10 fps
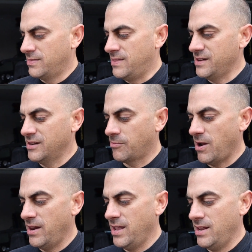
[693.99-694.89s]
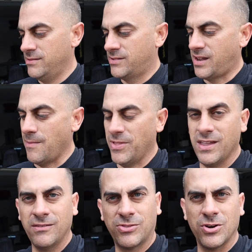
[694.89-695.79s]
This is rated, same
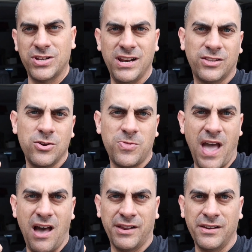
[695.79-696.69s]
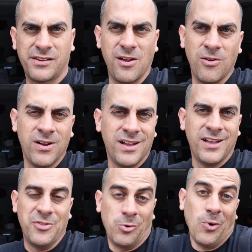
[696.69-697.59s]
thing, 13 to 2,000, so
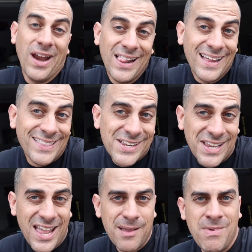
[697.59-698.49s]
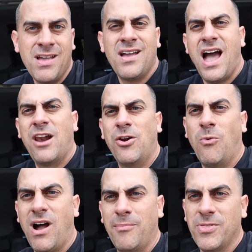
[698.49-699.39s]
they're rated at the same. I don't know
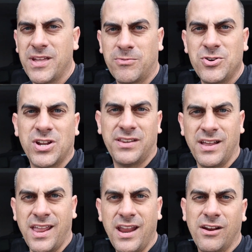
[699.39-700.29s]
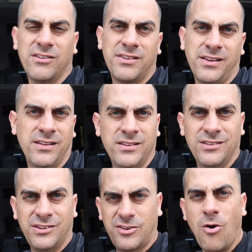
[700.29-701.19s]
why, but this one just adheres
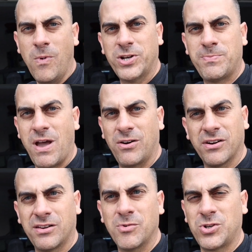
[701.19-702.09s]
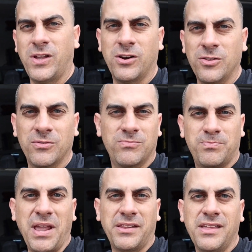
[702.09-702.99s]
so much better and so much cleaner, and they're
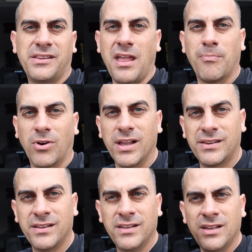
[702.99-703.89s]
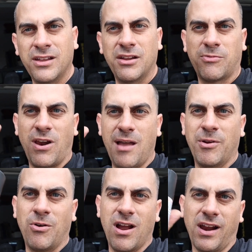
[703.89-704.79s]
basically the same price. So that's what I've
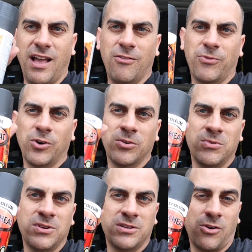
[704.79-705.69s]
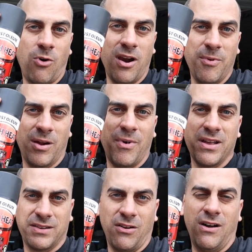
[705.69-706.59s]
been rocking out for quite a bit on my
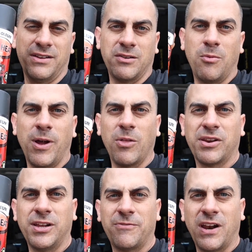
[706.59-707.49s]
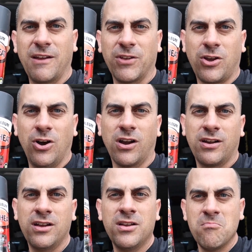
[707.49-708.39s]
exhaust and all my other stuff that I have to cook.